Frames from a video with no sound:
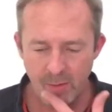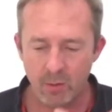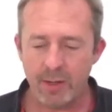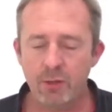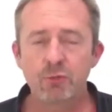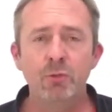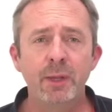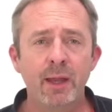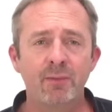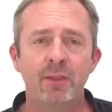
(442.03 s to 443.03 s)
All right,
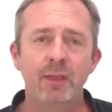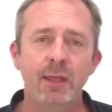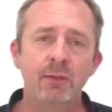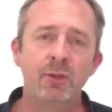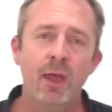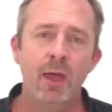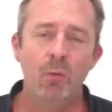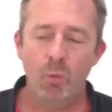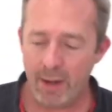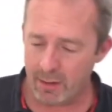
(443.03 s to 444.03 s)
assuming everything's
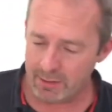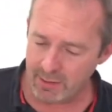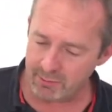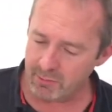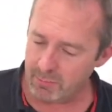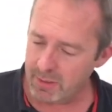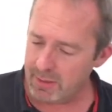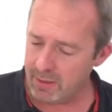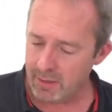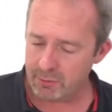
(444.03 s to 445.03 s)
where it needs to
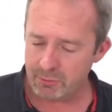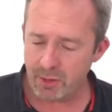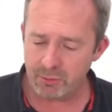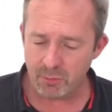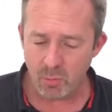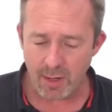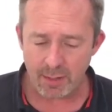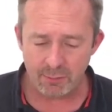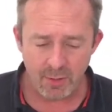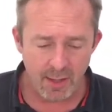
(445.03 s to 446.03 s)
be
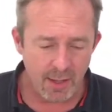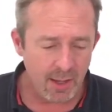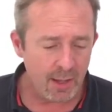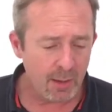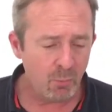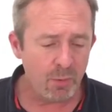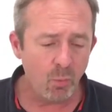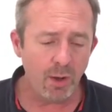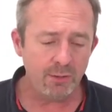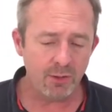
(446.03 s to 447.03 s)
structure-wise, we
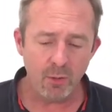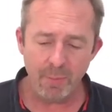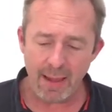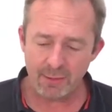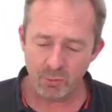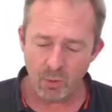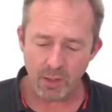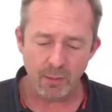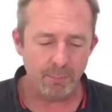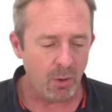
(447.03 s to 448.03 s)
want to go back to our
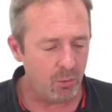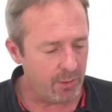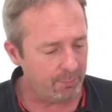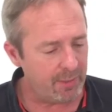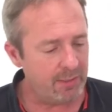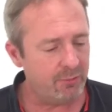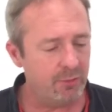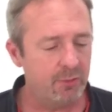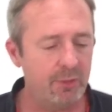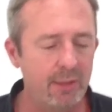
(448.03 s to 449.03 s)
component
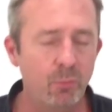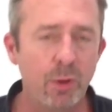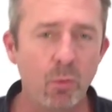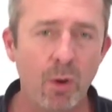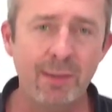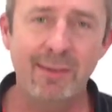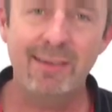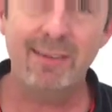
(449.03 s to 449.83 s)
pieces and we want to